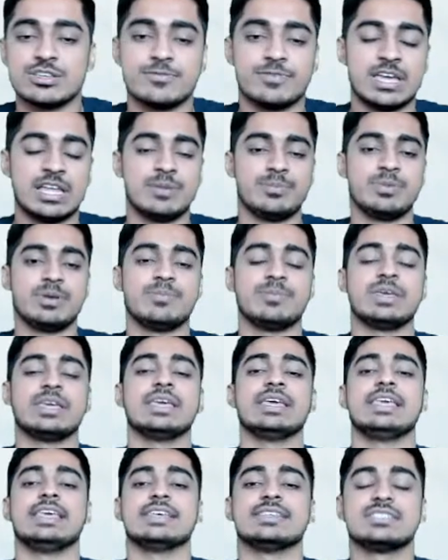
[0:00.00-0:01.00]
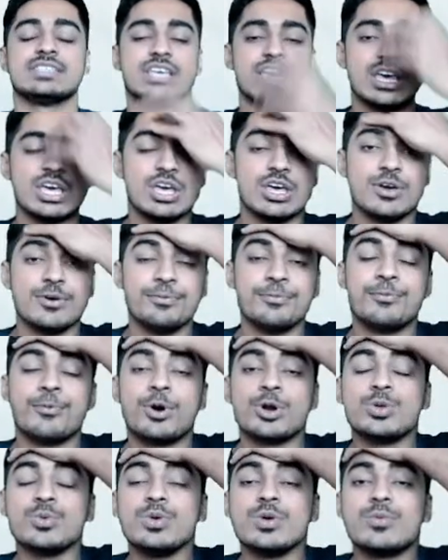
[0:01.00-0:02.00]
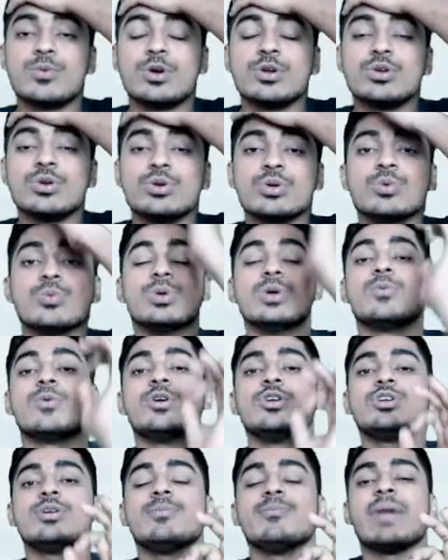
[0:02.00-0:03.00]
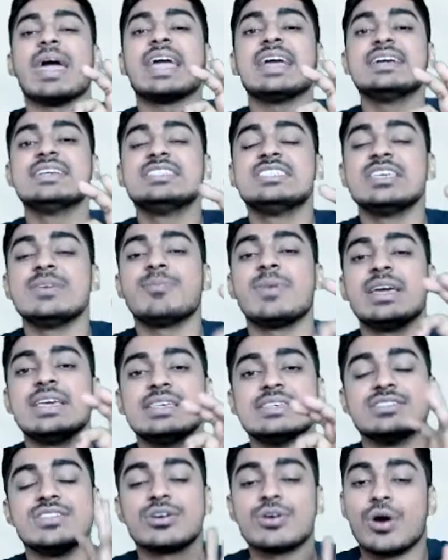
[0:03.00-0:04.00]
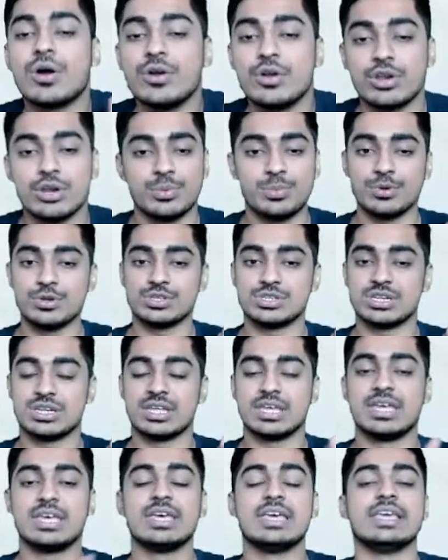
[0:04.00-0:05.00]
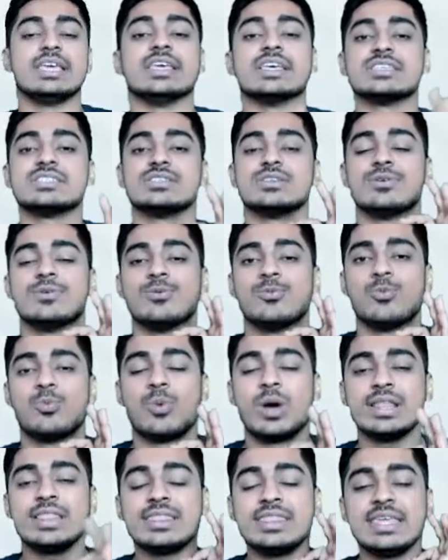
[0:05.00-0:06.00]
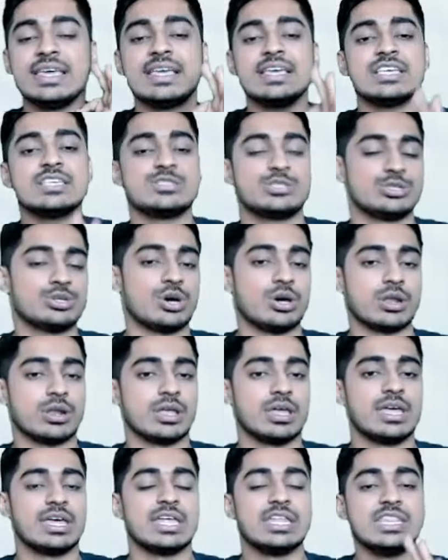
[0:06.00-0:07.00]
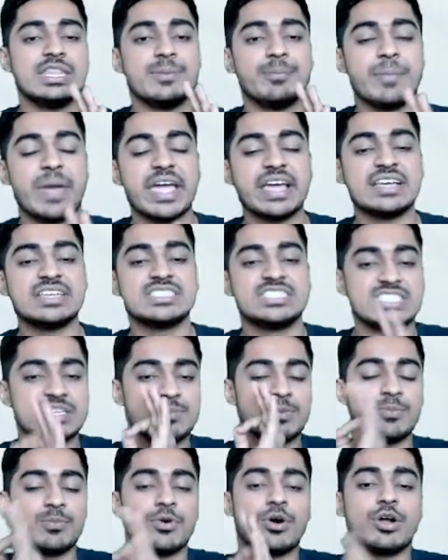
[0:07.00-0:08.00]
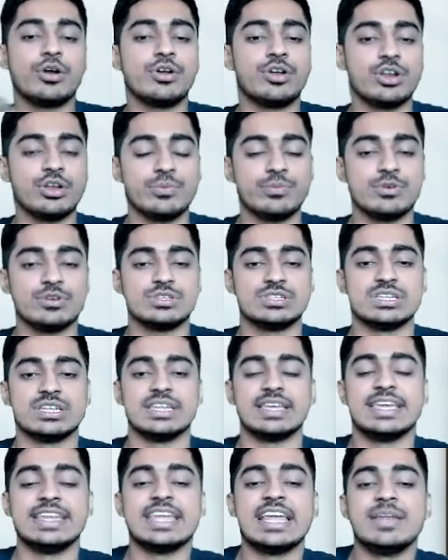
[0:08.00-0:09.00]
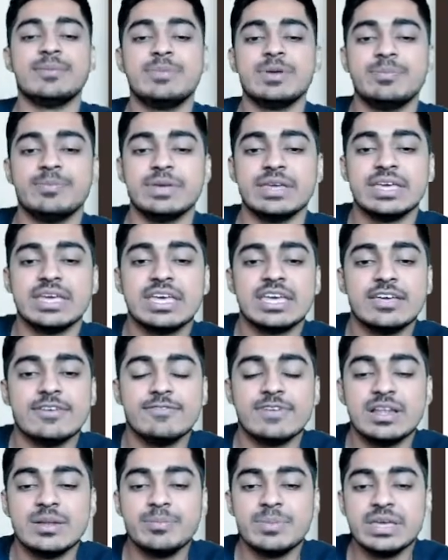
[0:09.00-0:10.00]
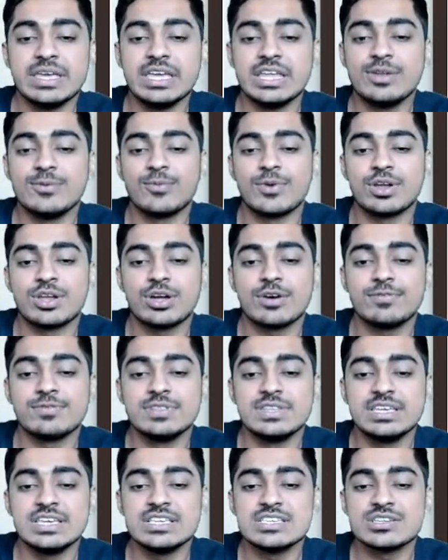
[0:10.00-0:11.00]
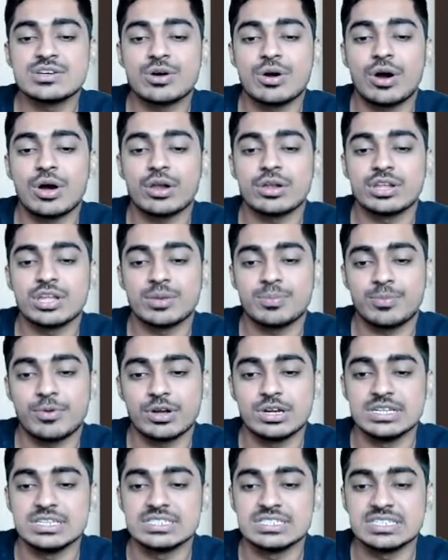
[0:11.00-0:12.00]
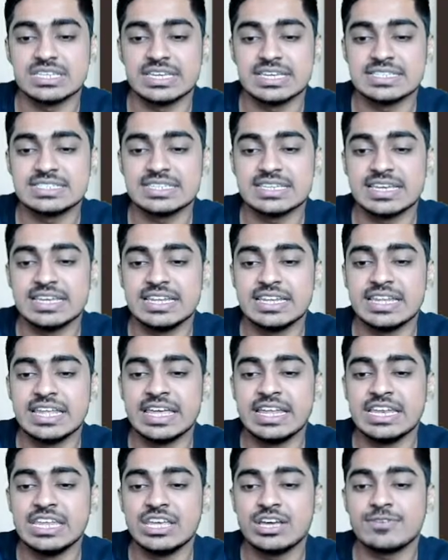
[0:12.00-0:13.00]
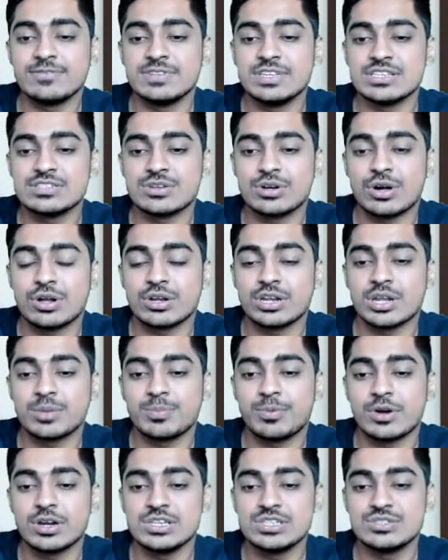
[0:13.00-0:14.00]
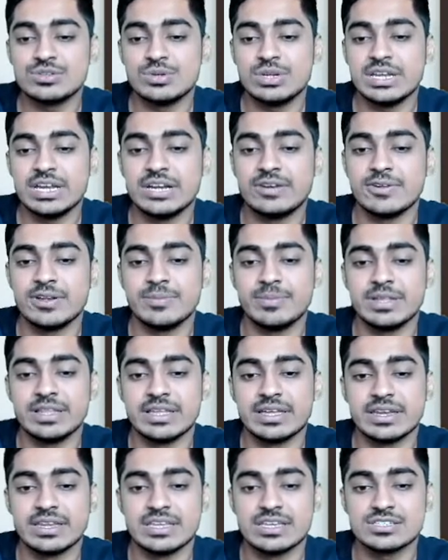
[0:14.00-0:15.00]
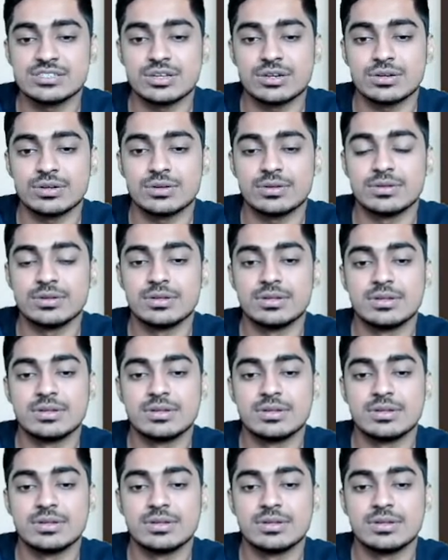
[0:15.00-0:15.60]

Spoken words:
of LPP. What we want to do, we want to maximize the contribution. One thing is sure, the maximum contribution in LPP will be in one of these corner points. In any of these corner points only it will be there. Yes or no?